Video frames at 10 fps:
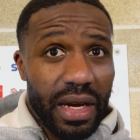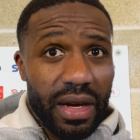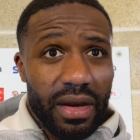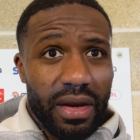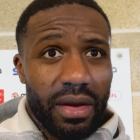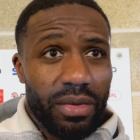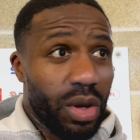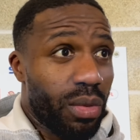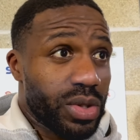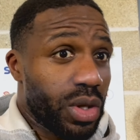We
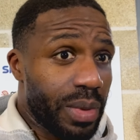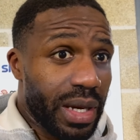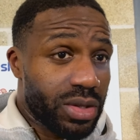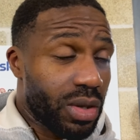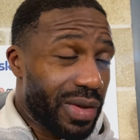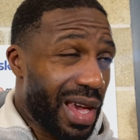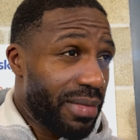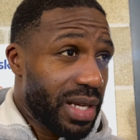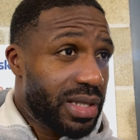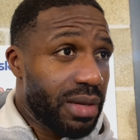know it was going to be a tough
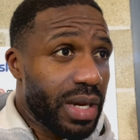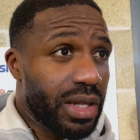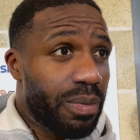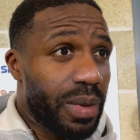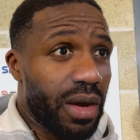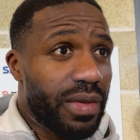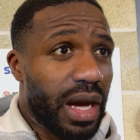game. That team, they're in the playoffs,